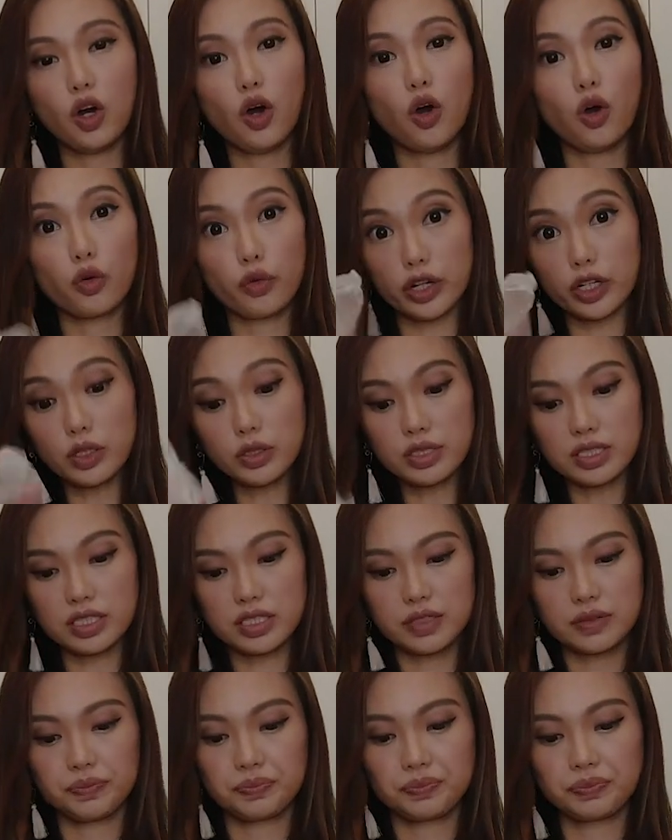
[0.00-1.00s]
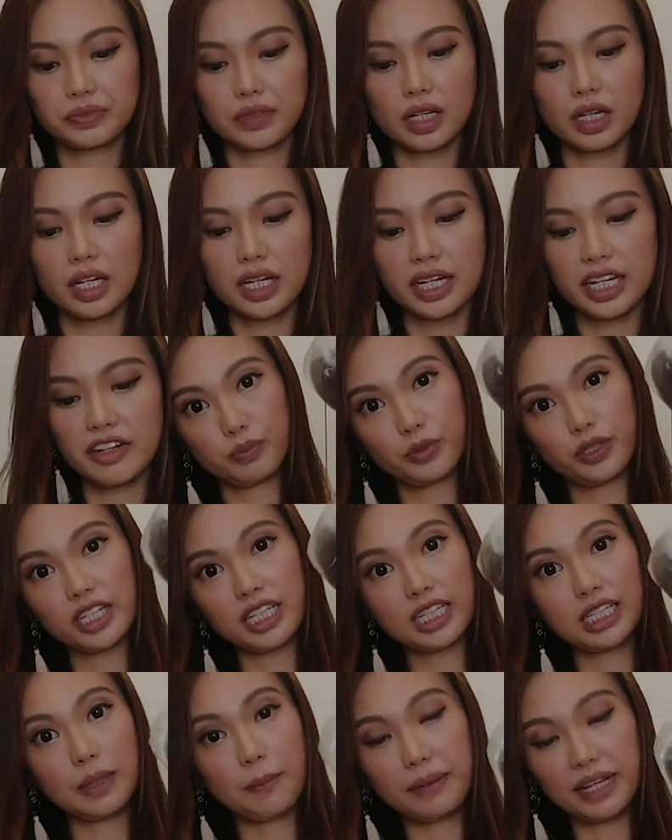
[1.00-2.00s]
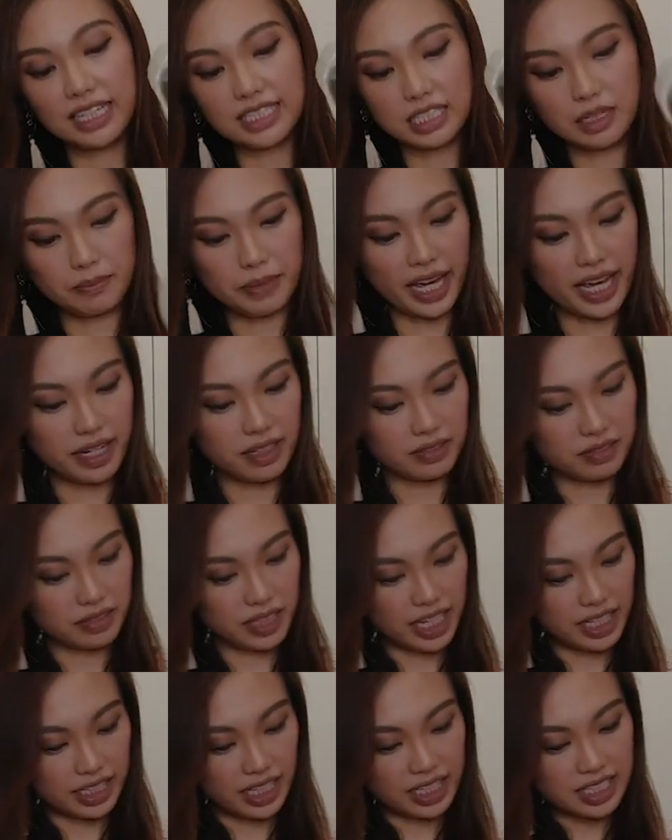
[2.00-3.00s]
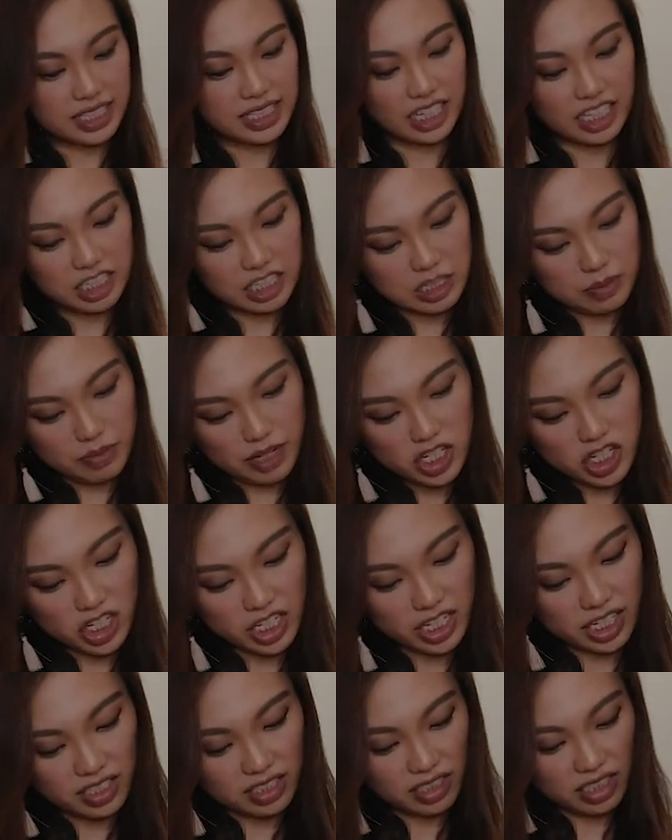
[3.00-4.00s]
Oreos, put it in a plastic bag, and then start smashing it.